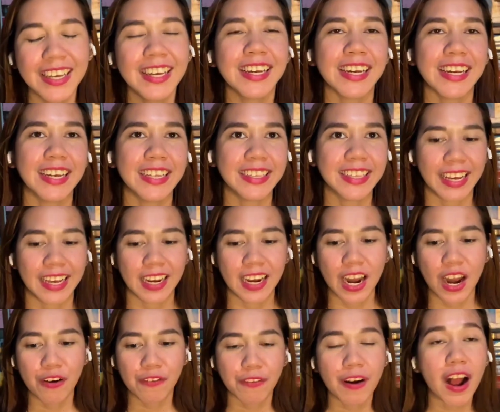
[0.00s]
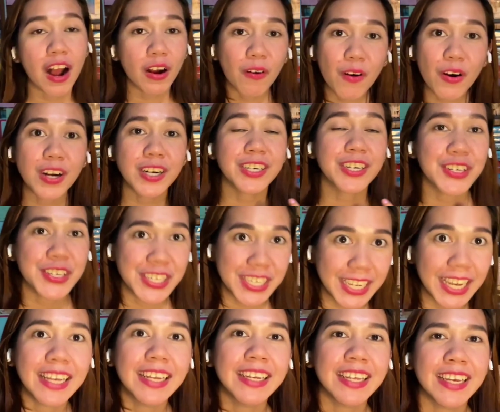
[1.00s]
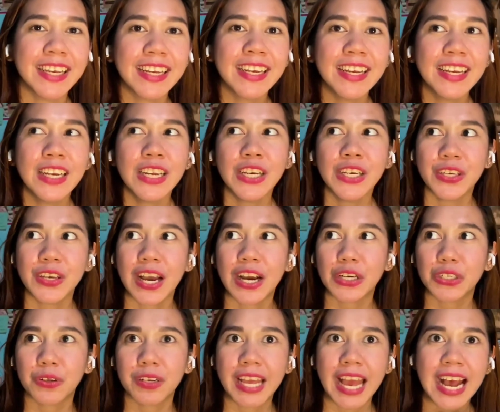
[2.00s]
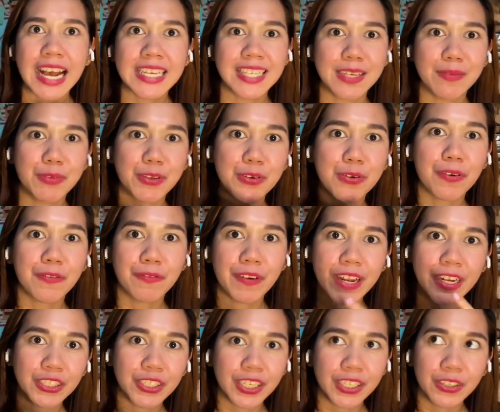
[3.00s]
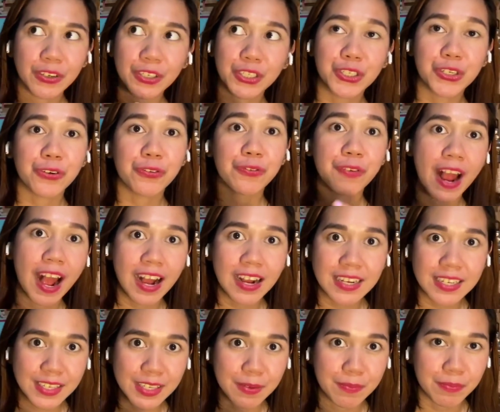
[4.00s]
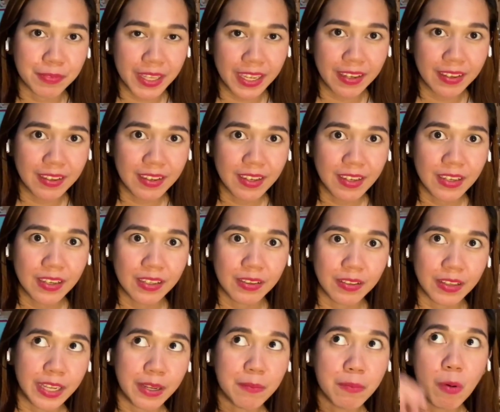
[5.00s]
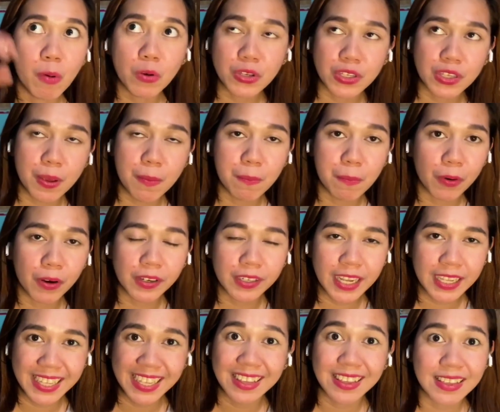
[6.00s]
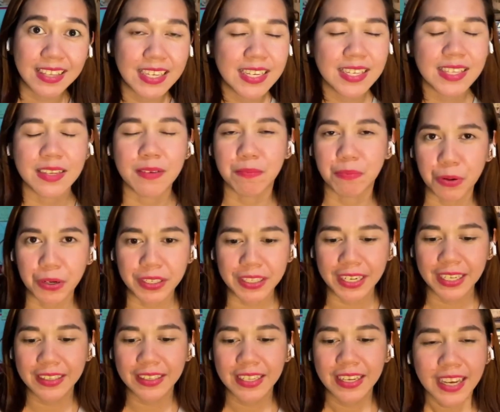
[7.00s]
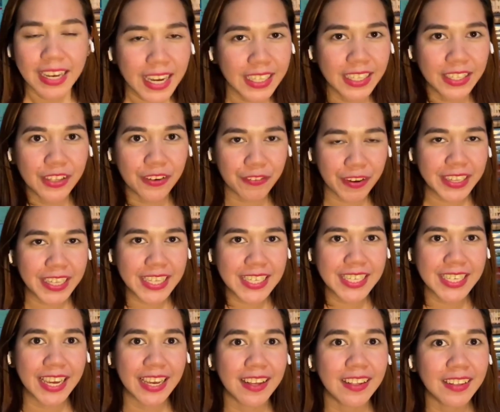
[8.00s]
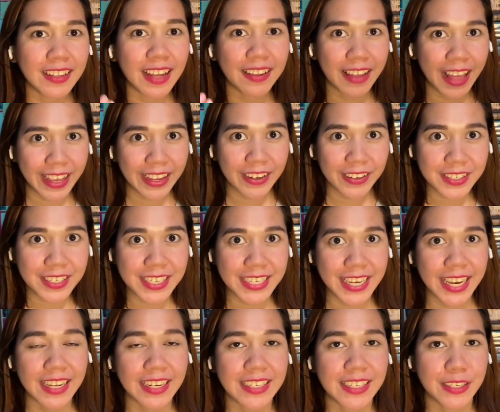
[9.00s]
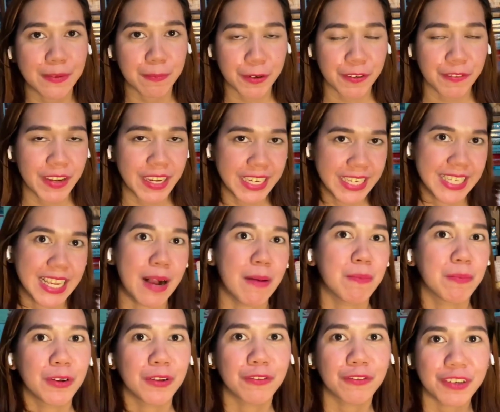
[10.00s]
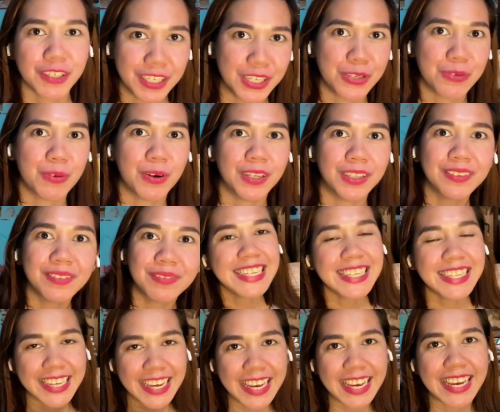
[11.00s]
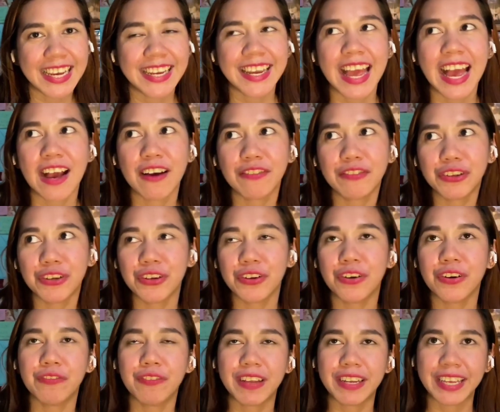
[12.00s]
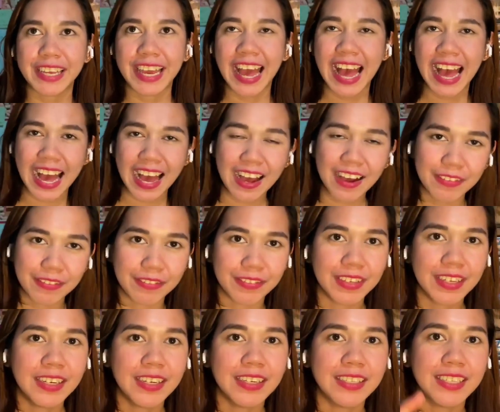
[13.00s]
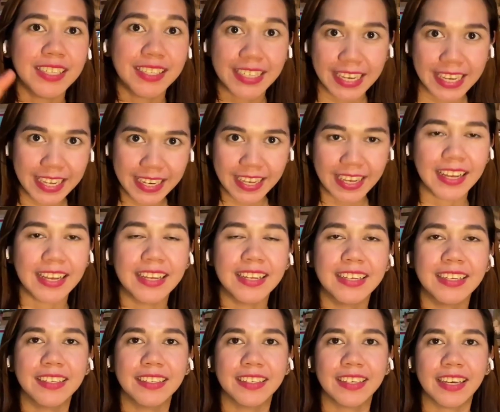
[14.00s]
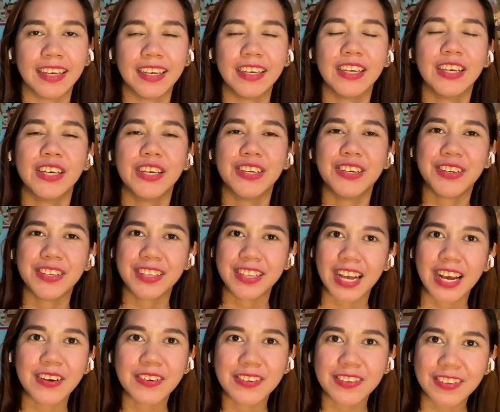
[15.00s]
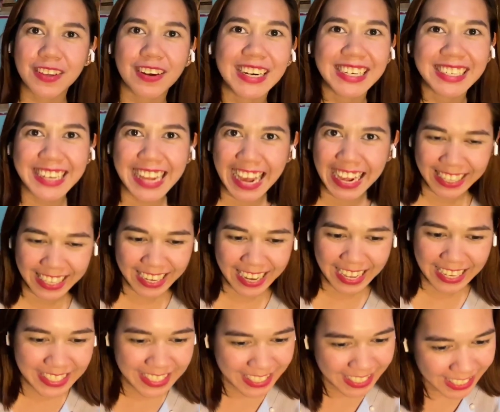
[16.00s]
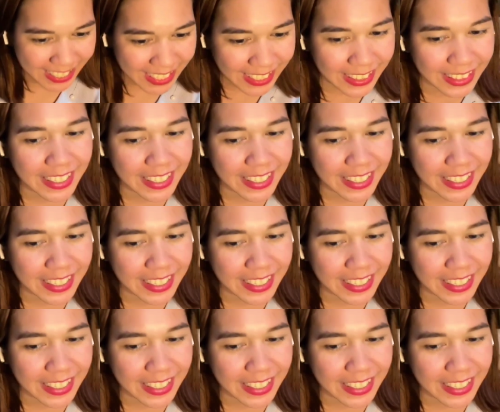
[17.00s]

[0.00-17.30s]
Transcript: And then rank order scaling, you actually ask them to arrange it or to rank something like most important and least important. And then the rating scale, a Likert scale, is a perfect example for this one. Then, after you already have the data, okay, you now start analyzing it.